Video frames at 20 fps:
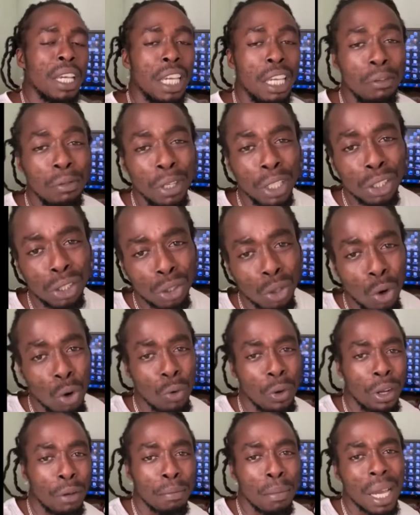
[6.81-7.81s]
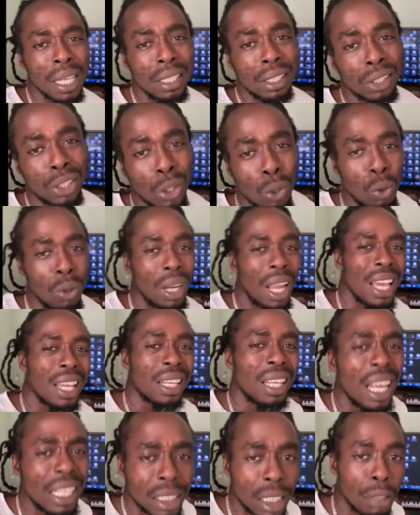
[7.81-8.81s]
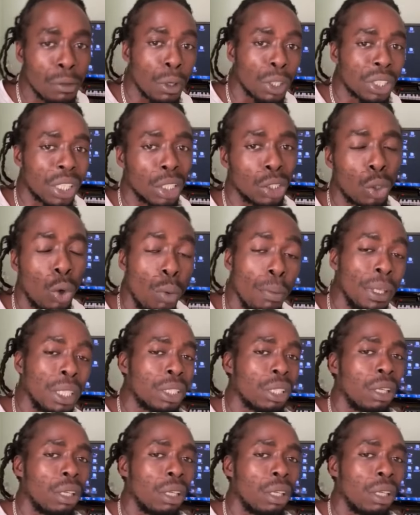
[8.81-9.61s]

He restored my soul like Lazarus and told me